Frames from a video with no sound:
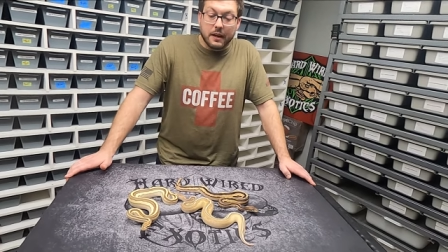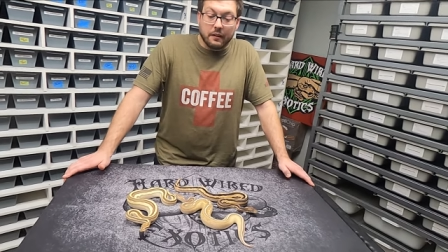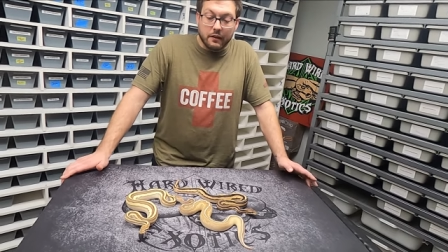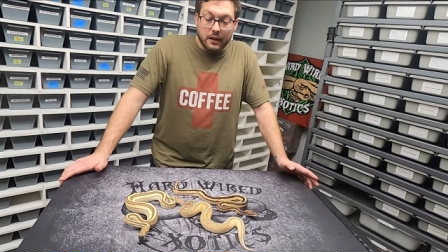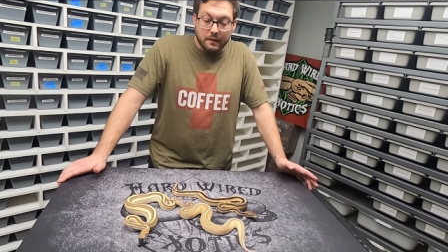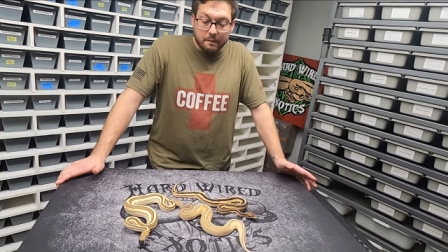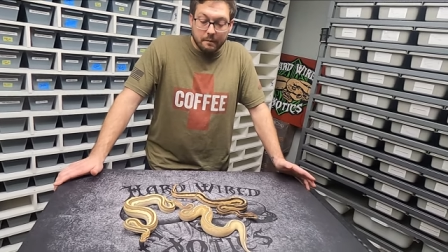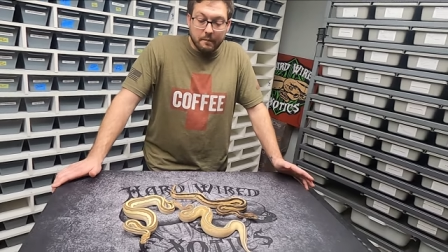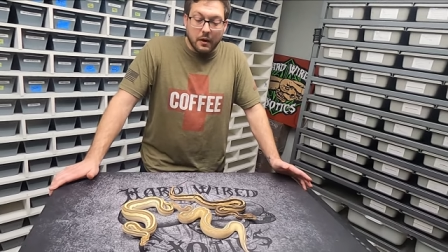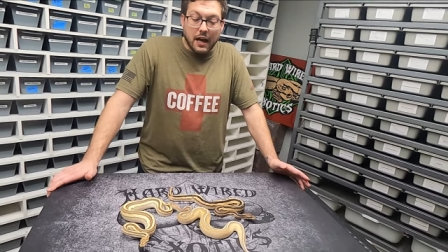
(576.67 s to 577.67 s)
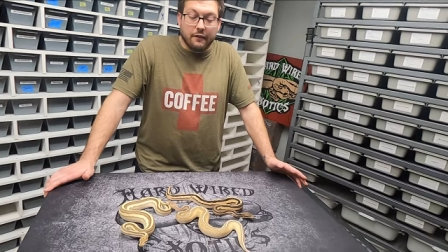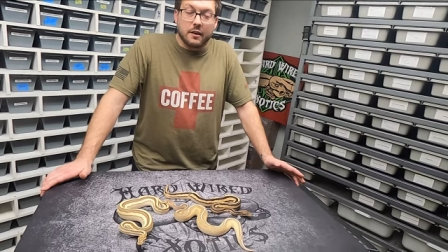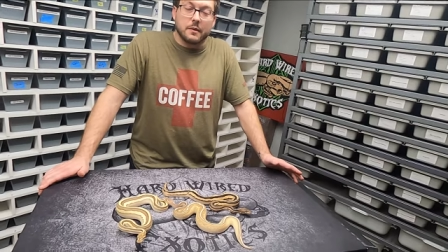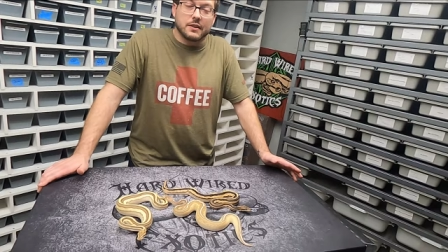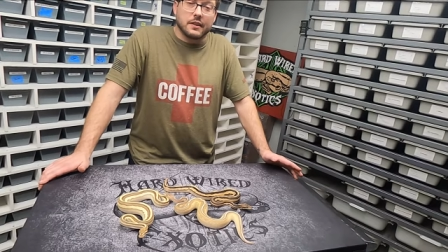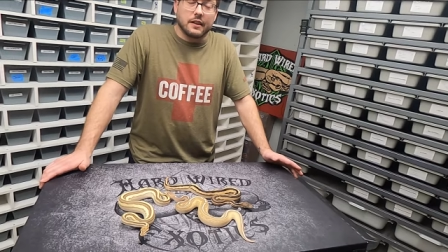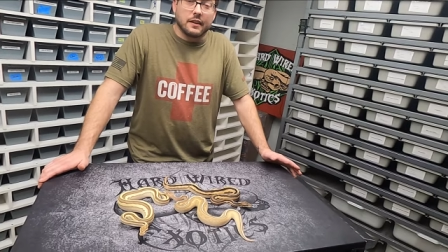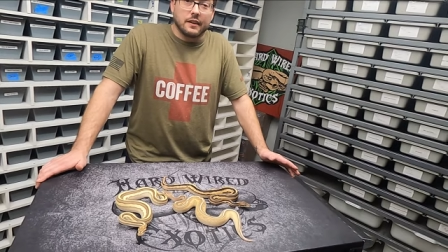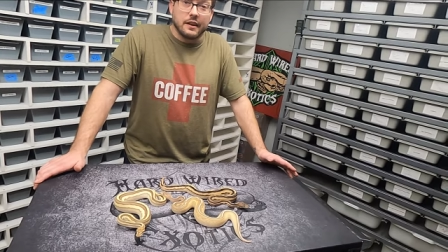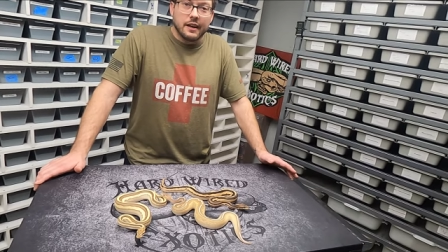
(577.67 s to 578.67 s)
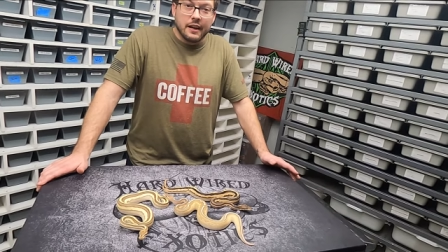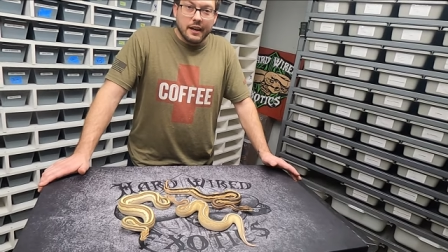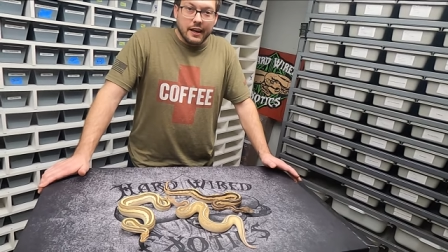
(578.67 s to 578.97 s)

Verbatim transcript: mainly yep. Mojave and Mystic. Yep.